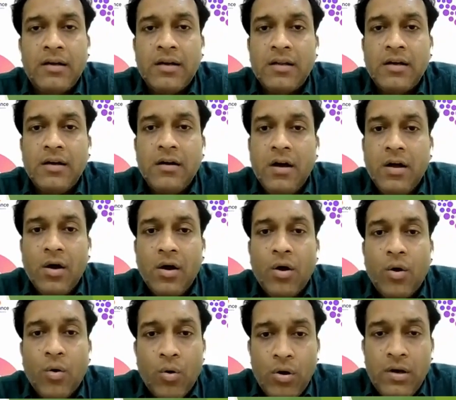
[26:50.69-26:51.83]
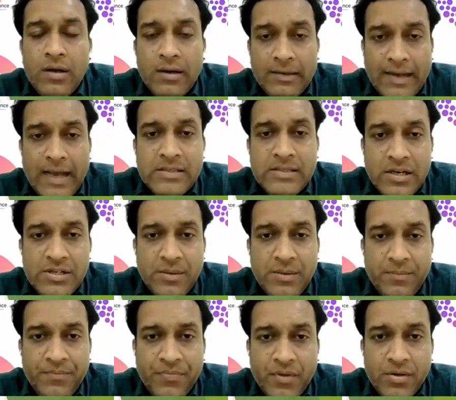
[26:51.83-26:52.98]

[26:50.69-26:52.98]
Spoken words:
under the old tax regime.